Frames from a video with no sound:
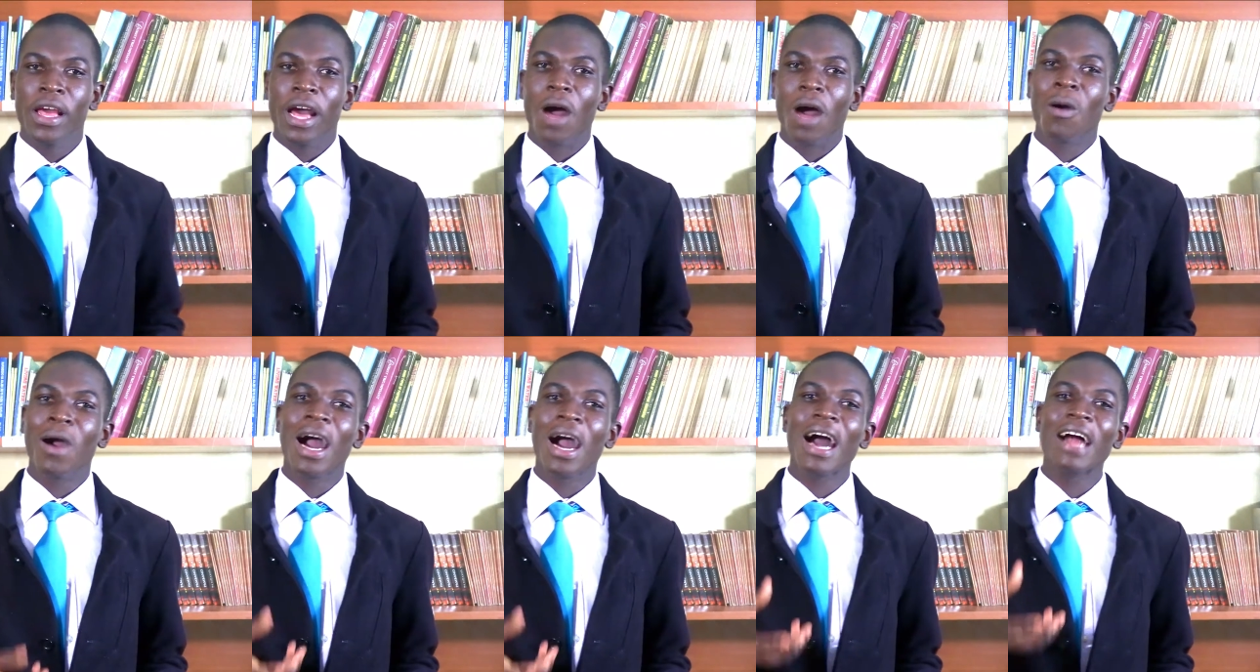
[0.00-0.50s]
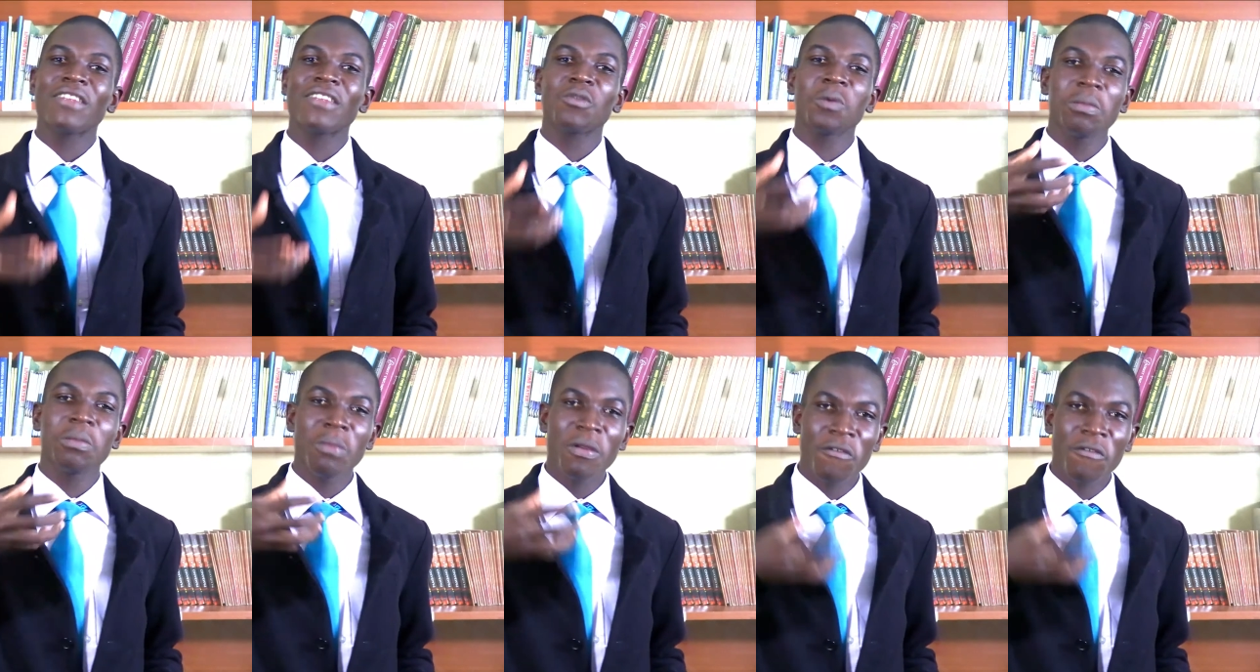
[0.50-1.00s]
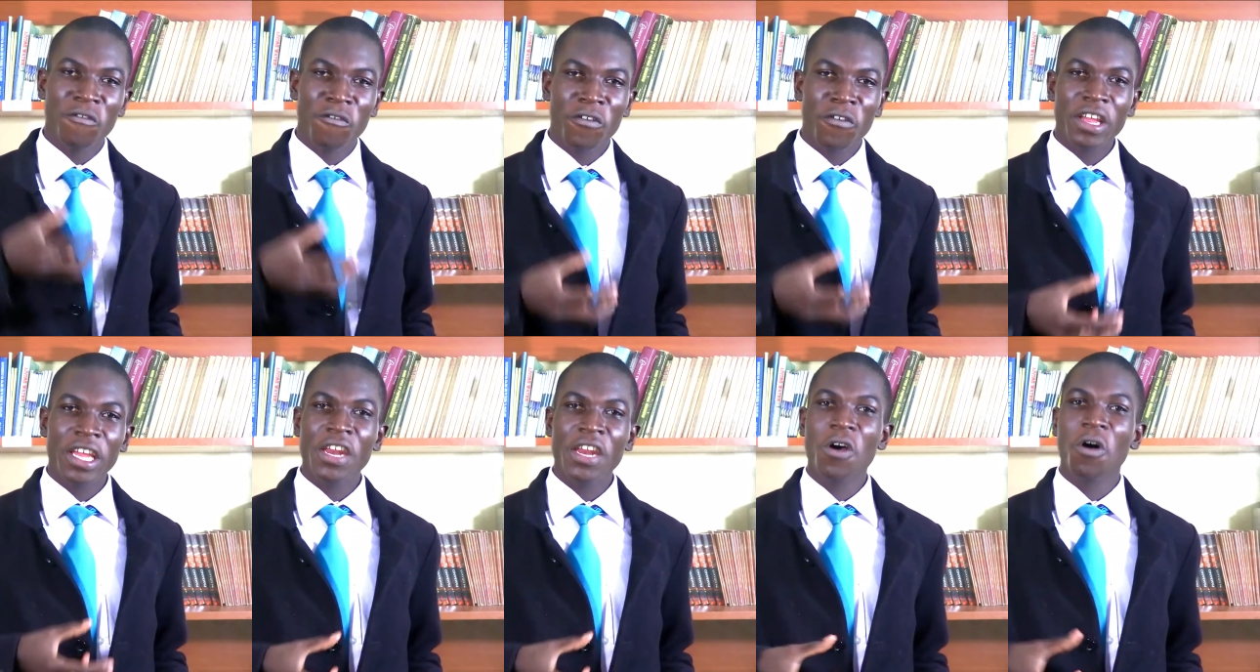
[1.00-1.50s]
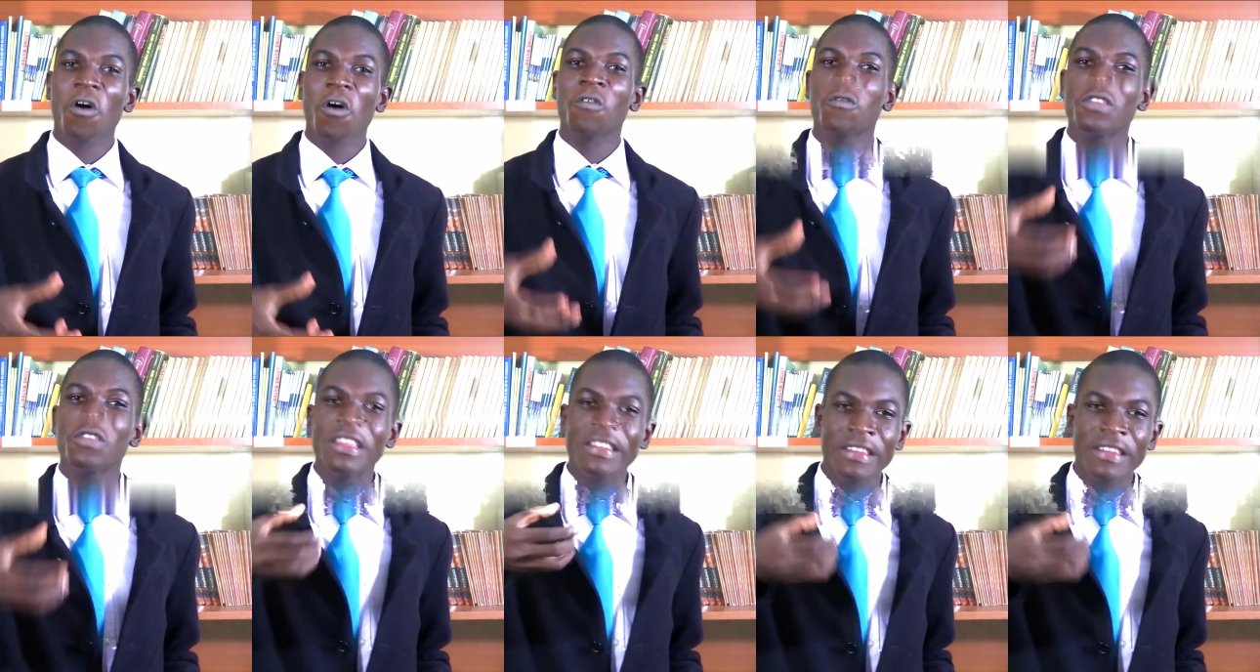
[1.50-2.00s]
our hearts will be freed
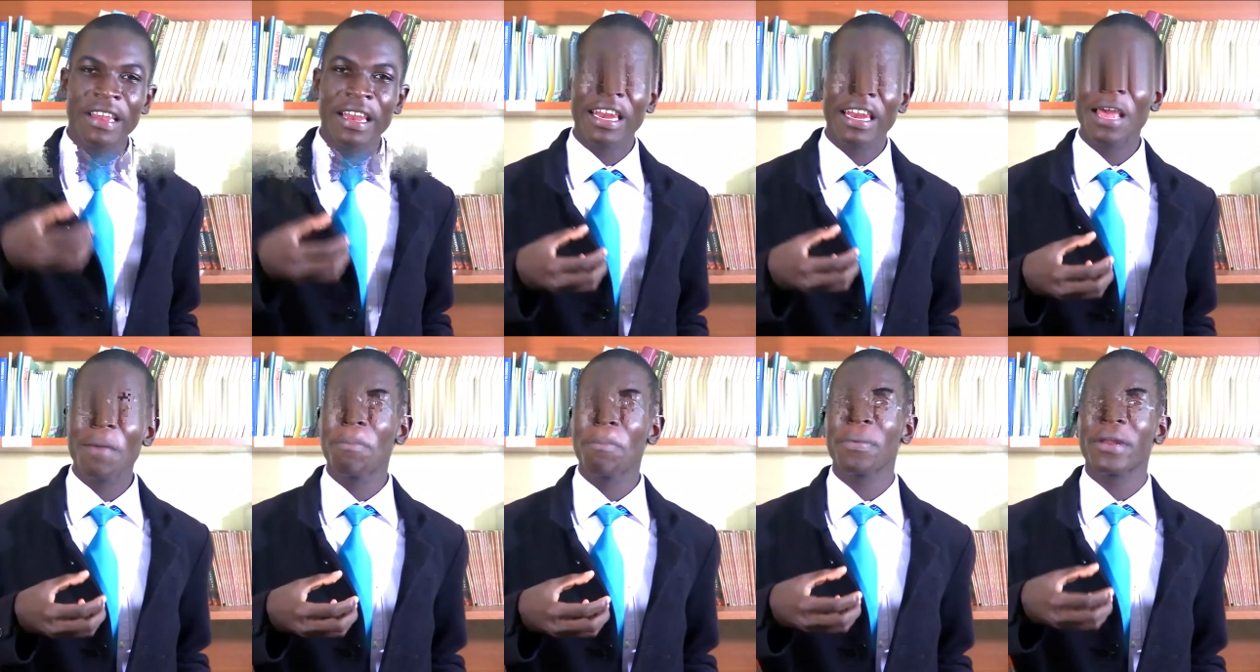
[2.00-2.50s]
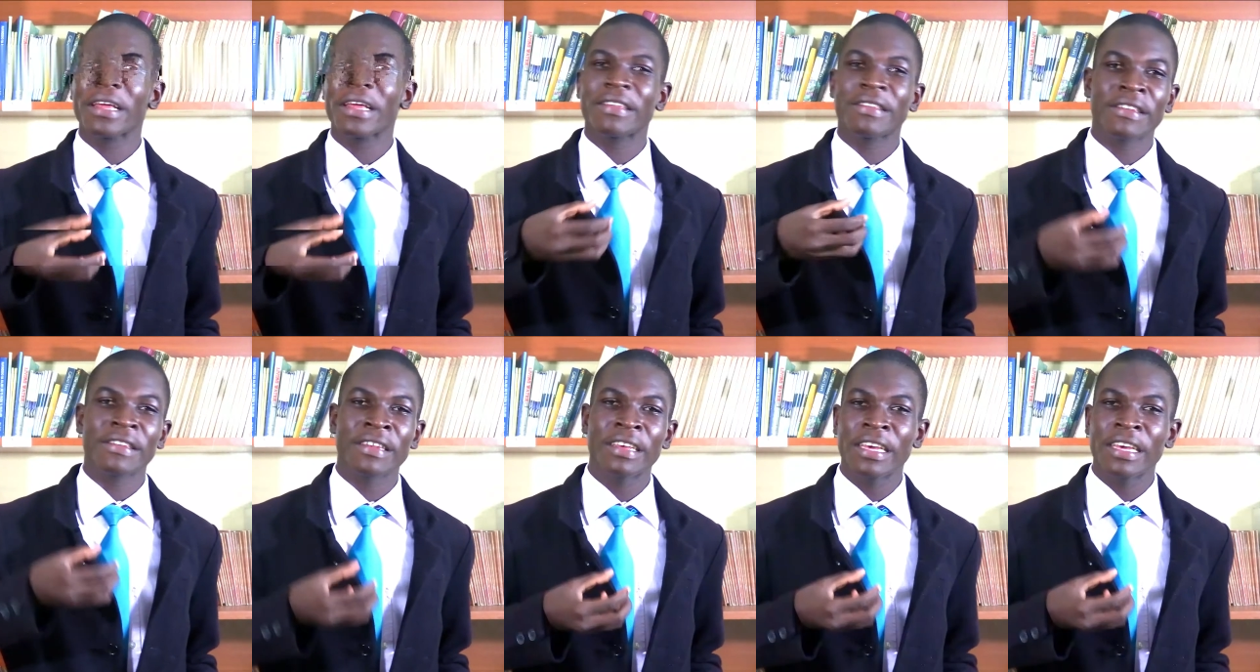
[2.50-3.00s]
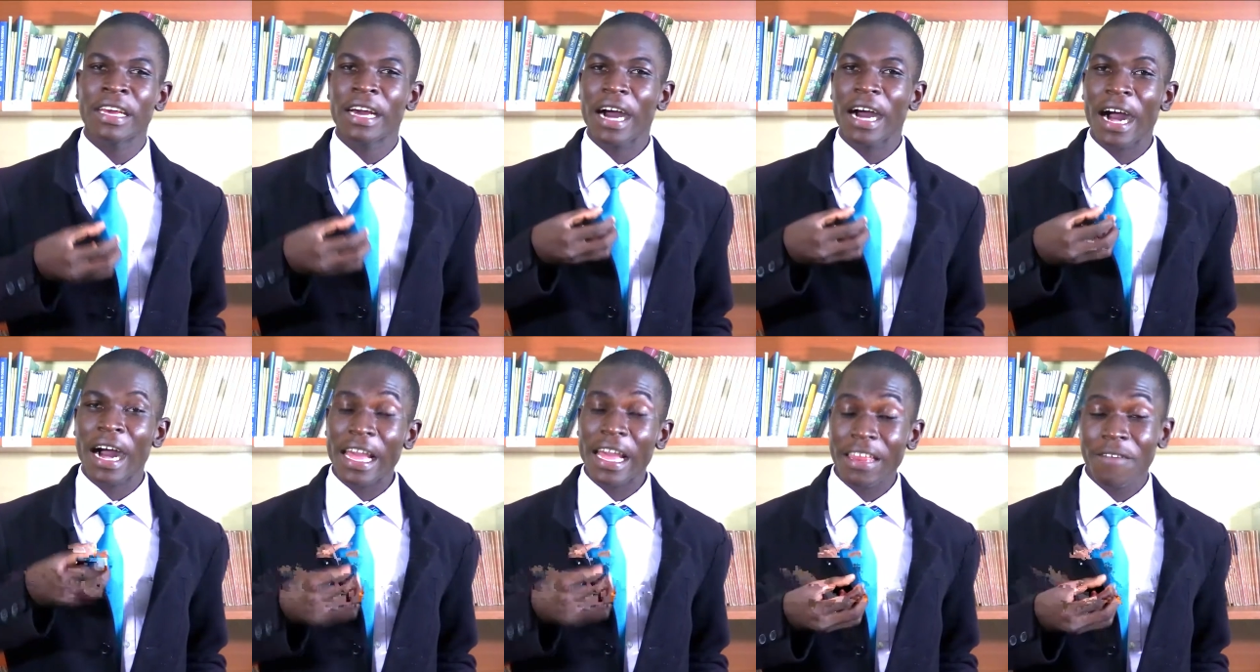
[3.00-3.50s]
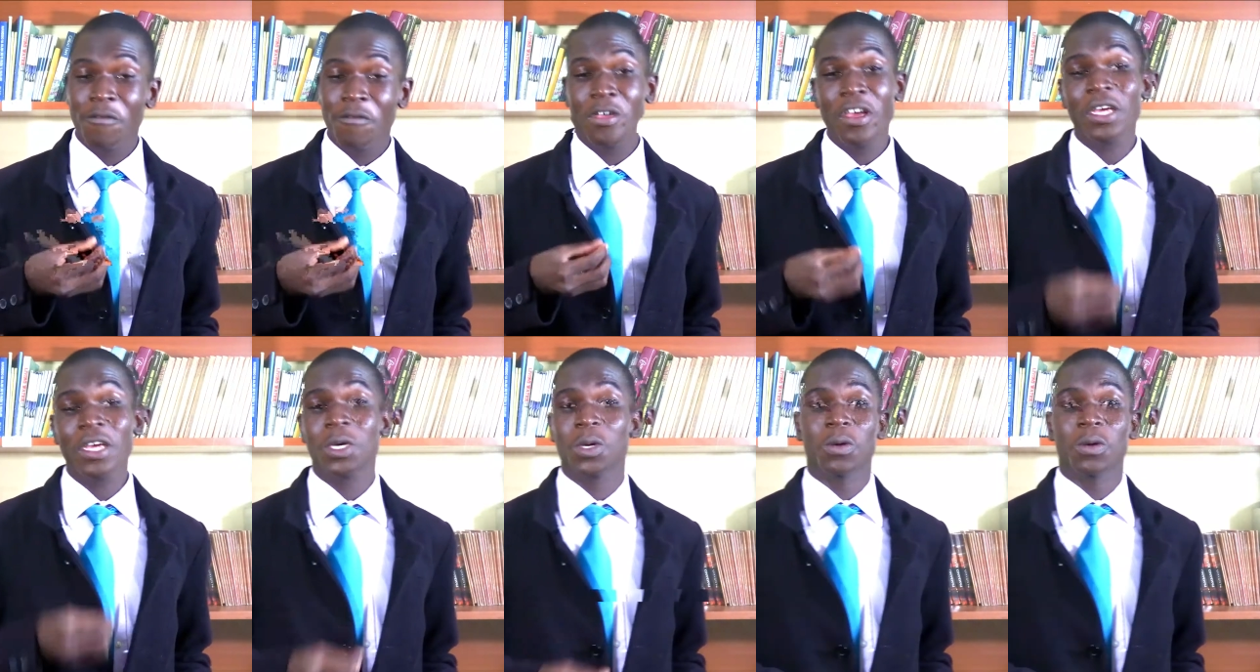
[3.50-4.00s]
of this leprous
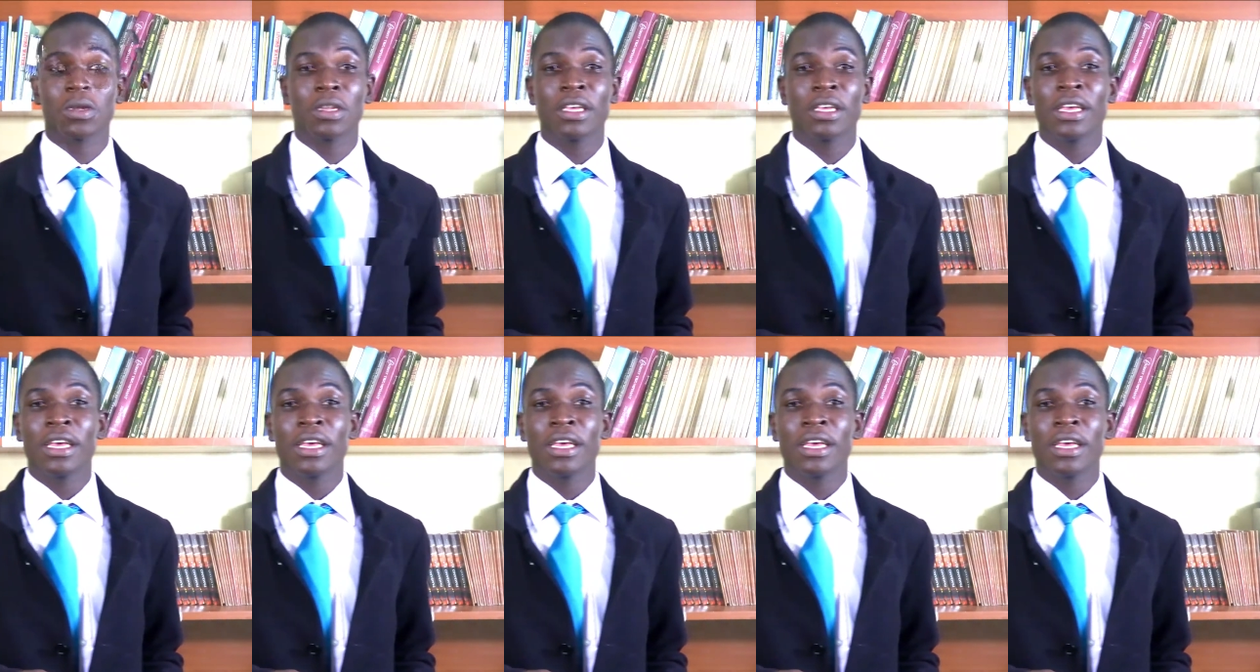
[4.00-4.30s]
infection.